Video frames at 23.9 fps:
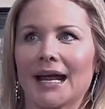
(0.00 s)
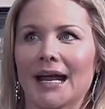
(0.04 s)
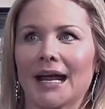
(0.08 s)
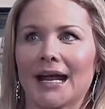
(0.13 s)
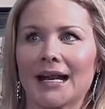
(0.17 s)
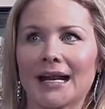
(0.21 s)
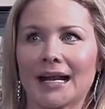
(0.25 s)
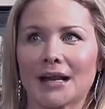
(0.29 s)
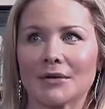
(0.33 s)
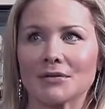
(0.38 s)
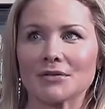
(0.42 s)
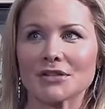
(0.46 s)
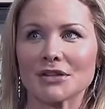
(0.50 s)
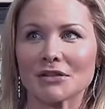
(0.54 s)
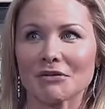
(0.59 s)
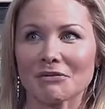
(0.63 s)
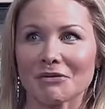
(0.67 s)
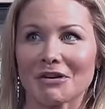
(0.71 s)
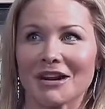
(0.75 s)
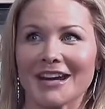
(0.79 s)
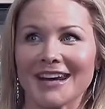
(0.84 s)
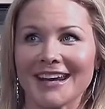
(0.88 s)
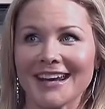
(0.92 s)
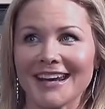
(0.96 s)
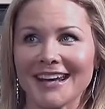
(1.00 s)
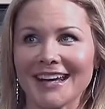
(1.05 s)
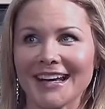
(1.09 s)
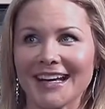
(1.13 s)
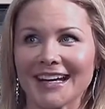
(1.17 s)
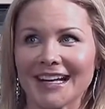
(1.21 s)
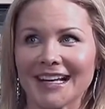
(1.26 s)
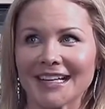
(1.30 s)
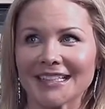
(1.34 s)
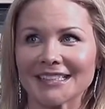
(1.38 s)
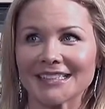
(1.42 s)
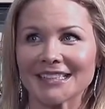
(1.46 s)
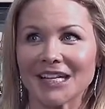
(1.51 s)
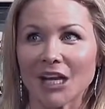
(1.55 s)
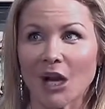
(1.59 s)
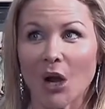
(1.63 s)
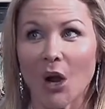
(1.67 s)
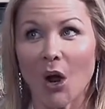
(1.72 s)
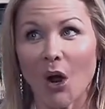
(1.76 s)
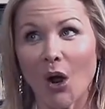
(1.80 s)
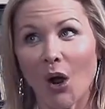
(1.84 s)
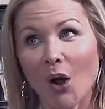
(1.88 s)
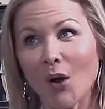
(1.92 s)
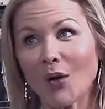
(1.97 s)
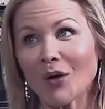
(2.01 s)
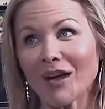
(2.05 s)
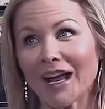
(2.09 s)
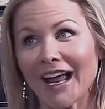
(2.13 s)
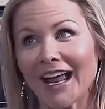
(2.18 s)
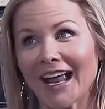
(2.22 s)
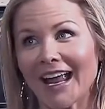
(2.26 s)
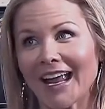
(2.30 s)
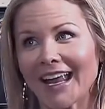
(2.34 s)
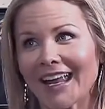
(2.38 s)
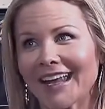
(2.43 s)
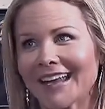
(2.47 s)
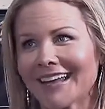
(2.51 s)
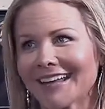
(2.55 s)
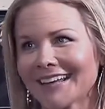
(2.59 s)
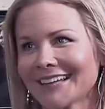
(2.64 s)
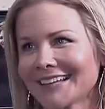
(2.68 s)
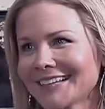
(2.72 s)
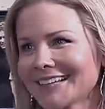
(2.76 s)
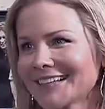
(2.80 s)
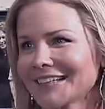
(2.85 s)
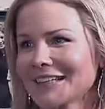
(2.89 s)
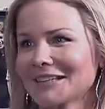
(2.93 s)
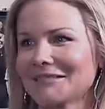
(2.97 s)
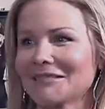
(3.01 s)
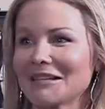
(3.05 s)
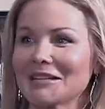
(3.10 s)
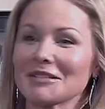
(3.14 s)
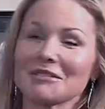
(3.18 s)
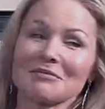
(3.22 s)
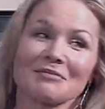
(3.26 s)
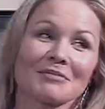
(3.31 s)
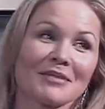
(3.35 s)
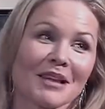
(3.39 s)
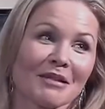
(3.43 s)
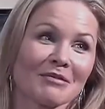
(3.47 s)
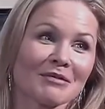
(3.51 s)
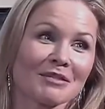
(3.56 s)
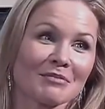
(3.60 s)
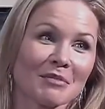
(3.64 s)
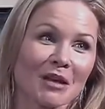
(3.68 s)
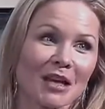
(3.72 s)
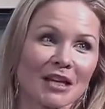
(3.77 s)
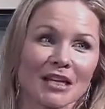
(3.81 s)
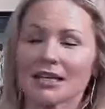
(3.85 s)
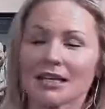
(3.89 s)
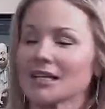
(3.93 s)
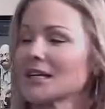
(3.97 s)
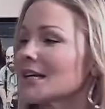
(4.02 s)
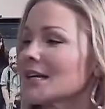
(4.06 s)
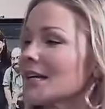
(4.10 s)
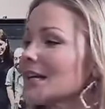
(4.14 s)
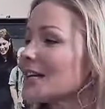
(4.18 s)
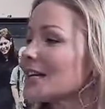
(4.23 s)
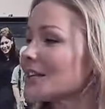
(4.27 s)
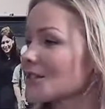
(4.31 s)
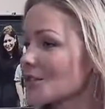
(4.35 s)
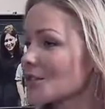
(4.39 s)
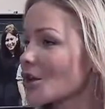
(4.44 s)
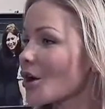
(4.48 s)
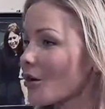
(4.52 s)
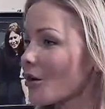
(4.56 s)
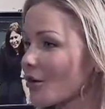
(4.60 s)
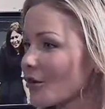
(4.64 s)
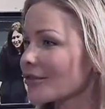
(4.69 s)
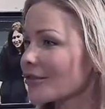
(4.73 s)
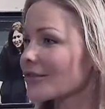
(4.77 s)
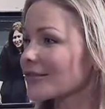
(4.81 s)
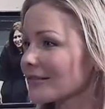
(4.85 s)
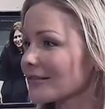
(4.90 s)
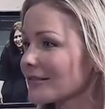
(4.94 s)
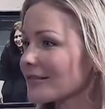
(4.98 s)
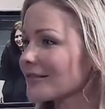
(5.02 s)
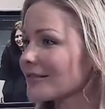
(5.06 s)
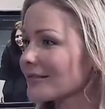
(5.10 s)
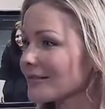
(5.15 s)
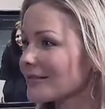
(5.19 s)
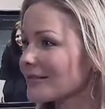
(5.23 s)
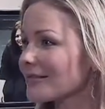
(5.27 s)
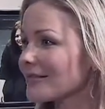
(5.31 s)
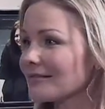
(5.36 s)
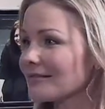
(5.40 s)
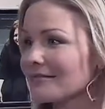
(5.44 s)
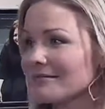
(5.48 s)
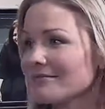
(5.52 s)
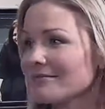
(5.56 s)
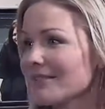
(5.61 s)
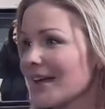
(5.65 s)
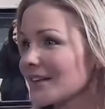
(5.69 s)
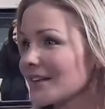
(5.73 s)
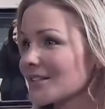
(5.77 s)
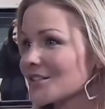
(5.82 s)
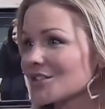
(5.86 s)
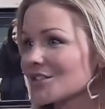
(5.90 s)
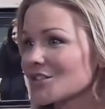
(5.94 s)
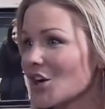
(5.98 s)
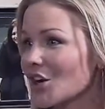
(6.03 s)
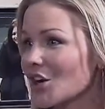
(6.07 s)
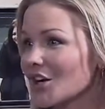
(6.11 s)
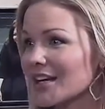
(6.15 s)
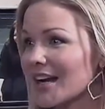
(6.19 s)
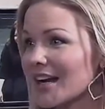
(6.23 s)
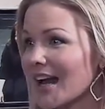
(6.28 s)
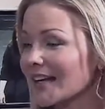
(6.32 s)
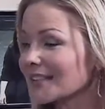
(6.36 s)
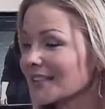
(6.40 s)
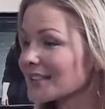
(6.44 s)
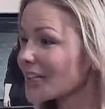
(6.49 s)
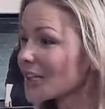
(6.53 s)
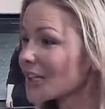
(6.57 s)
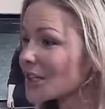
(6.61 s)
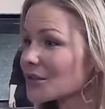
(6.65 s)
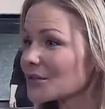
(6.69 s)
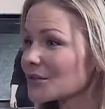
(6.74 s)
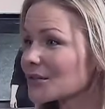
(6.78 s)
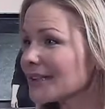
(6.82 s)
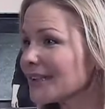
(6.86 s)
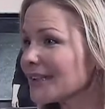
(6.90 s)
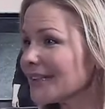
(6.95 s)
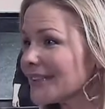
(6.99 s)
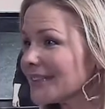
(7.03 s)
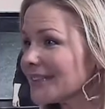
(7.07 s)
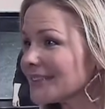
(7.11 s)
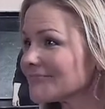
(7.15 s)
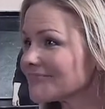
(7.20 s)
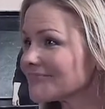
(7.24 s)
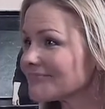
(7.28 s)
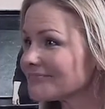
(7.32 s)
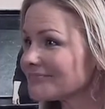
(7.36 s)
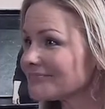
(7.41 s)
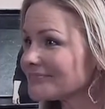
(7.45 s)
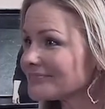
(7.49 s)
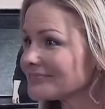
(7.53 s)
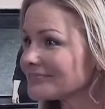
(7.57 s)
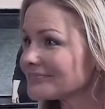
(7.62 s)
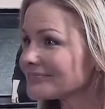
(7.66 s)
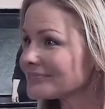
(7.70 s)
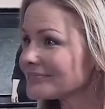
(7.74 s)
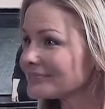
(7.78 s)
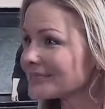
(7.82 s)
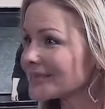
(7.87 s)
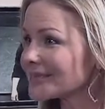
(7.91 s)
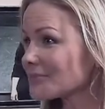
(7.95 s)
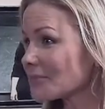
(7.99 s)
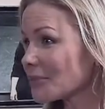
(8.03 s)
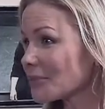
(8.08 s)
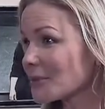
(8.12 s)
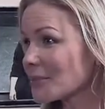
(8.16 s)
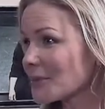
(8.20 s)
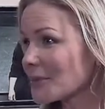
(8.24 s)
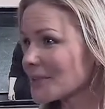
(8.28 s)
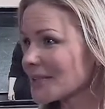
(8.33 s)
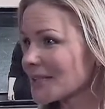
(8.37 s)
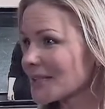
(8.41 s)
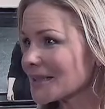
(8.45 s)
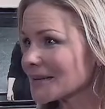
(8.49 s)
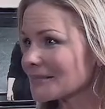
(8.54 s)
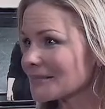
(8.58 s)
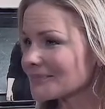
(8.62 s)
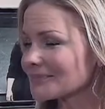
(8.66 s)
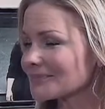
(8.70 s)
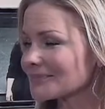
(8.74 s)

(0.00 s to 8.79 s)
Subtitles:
And I was 3, and I said, "Okay." That was about it. So I just started acting at 3. Pretty much it.